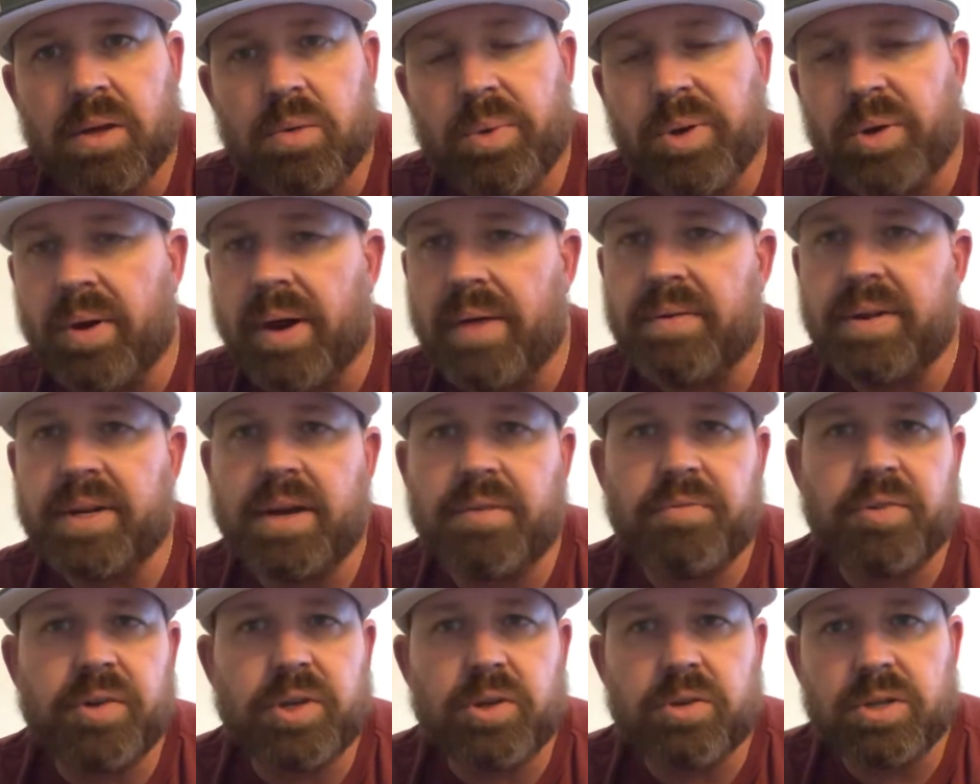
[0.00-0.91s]
We don't have
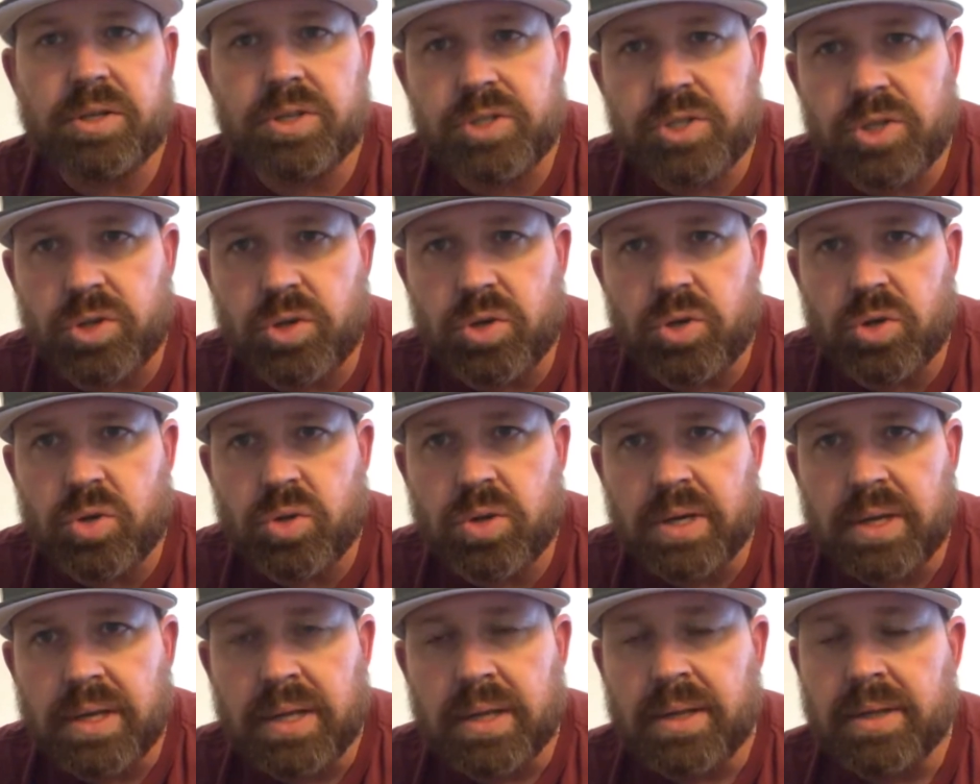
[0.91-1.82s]
enough for you to
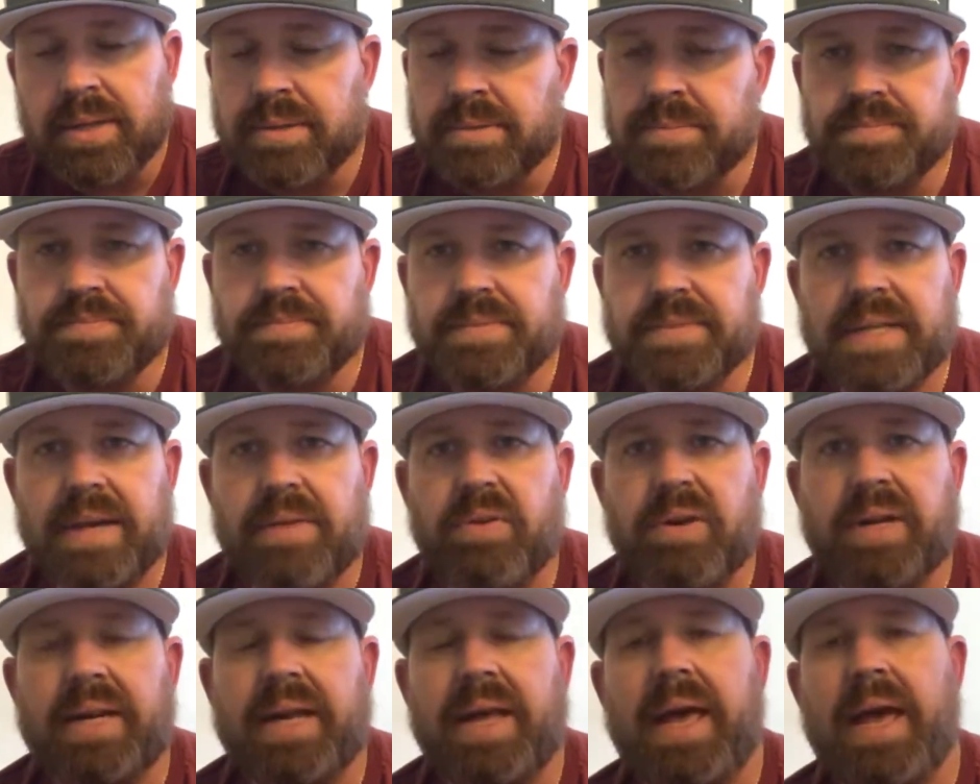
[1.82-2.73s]
do.
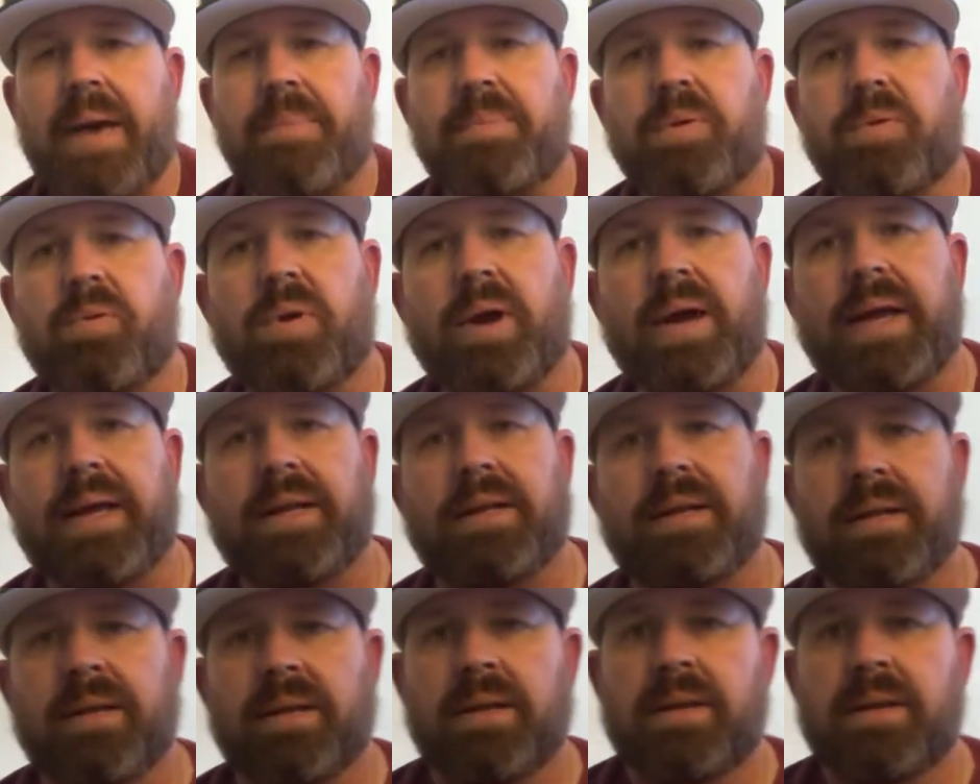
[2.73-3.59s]
Never going to happen, right?